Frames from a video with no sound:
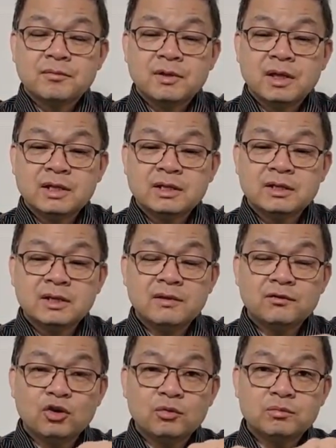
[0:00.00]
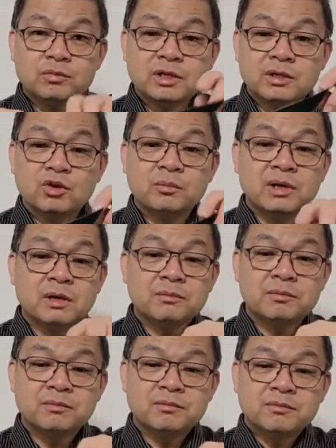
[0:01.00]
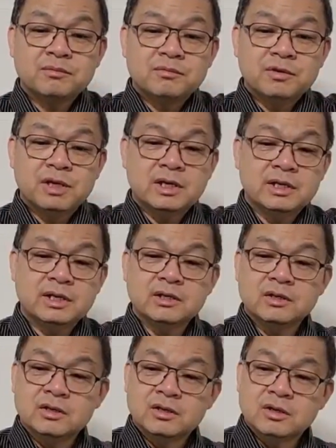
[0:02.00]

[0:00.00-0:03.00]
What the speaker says: and then your knife can open up. You can then